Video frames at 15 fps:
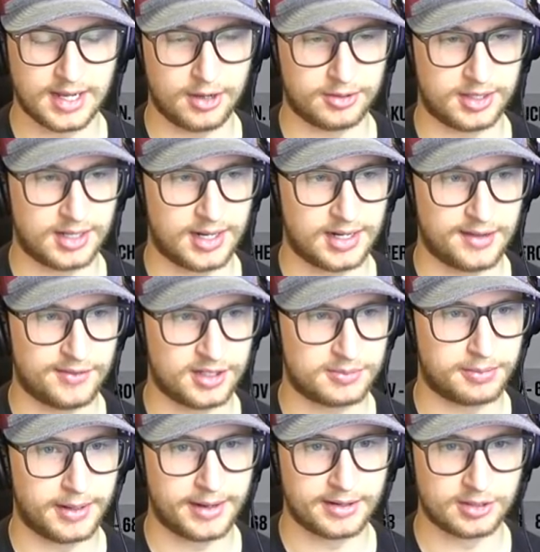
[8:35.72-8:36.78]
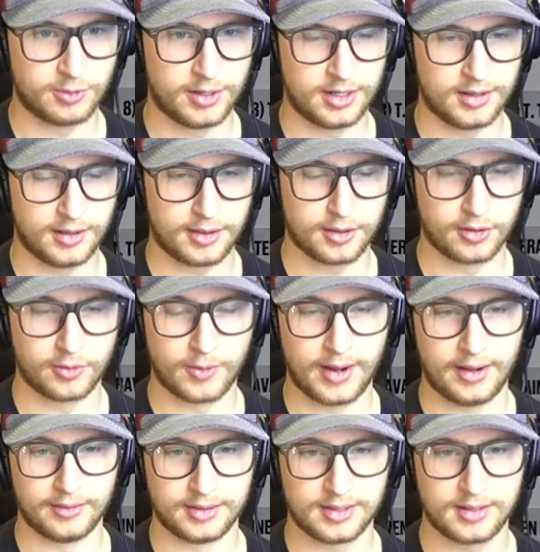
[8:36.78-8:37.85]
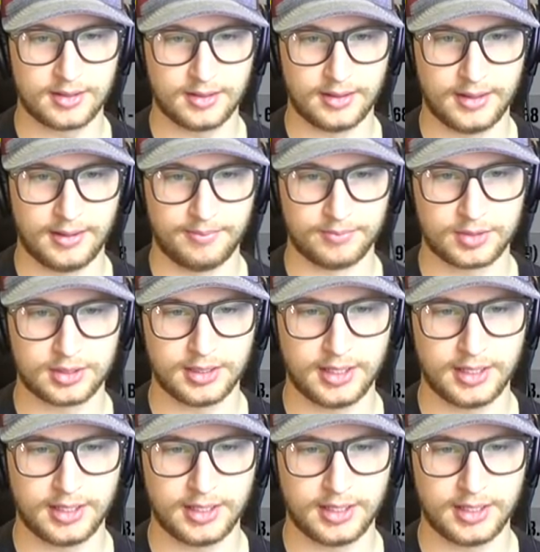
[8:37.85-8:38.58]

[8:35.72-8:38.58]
doubt that any of these players went in the third round. Um,